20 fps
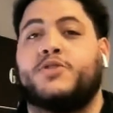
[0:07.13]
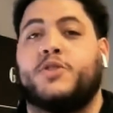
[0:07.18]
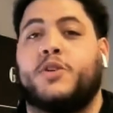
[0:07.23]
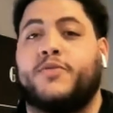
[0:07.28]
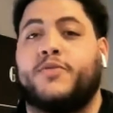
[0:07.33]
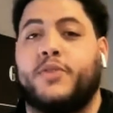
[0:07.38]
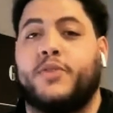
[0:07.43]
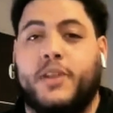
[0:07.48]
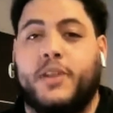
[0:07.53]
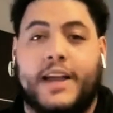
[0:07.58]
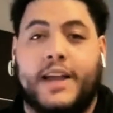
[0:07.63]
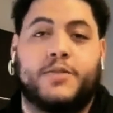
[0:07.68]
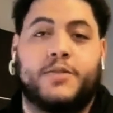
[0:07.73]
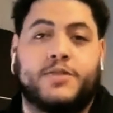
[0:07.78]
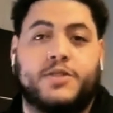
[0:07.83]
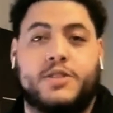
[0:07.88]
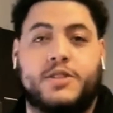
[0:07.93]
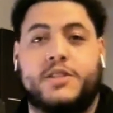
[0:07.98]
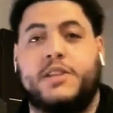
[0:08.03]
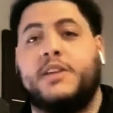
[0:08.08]
So if you like
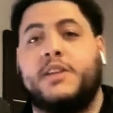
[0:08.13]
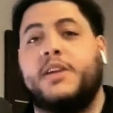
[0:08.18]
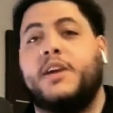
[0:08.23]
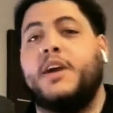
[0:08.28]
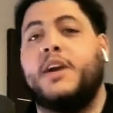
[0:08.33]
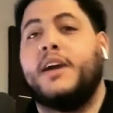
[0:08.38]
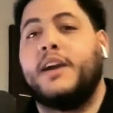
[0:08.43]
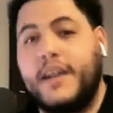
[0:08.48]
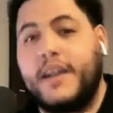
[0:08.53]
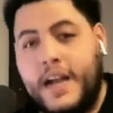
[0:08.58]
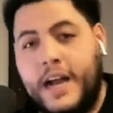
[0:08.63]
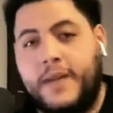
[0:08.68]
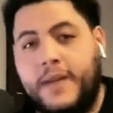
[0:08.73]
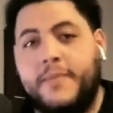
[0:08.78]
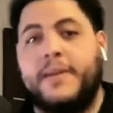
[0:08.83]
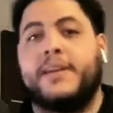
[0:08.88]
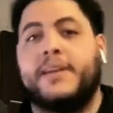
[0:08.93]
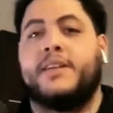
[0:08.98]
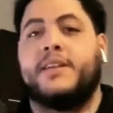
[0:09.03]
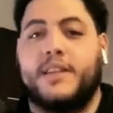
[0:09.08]
what you see,
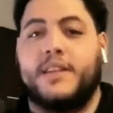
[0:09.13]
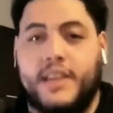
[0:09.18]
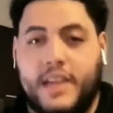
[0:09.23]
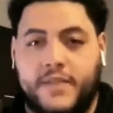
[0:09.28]
comment,